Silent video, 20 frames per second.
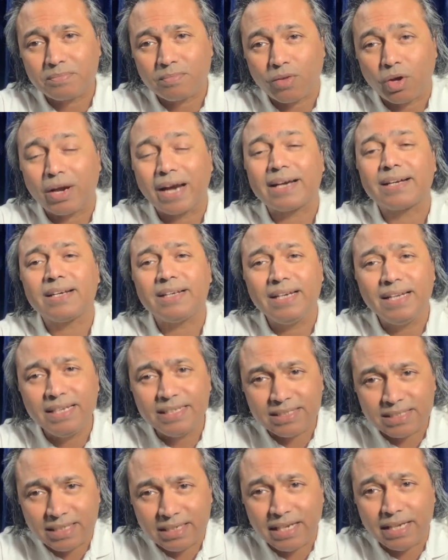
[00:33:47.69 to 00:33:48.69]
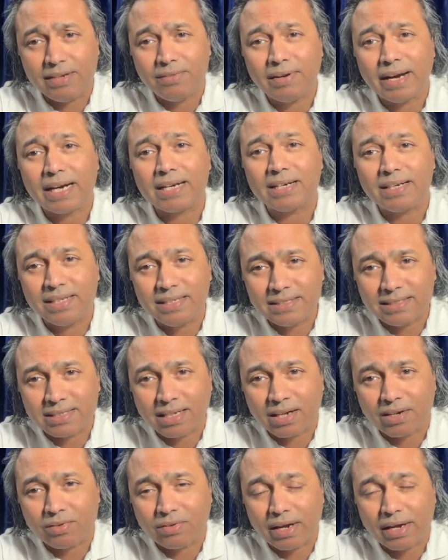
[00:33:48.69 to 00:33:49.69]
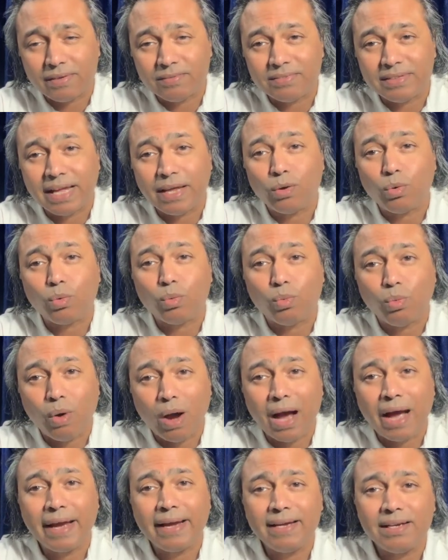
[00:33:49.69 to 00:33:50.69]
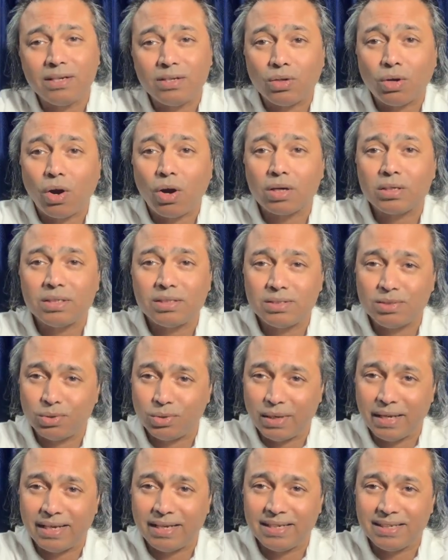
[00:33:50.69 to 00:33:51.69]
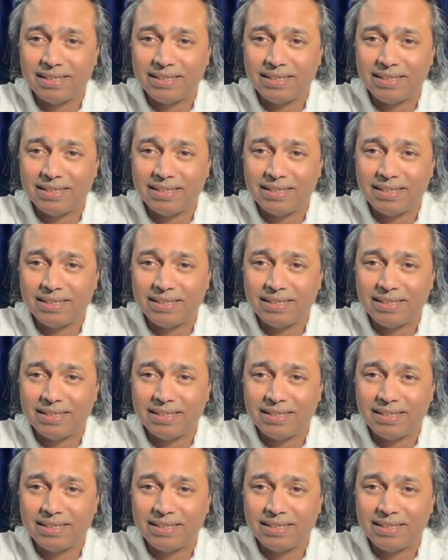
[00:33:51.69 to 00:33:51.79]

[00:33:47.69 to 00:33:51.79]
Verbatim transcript: or at least live, at least survive, then why not today?